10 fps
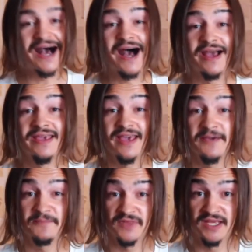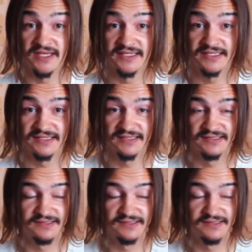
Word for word: I amness.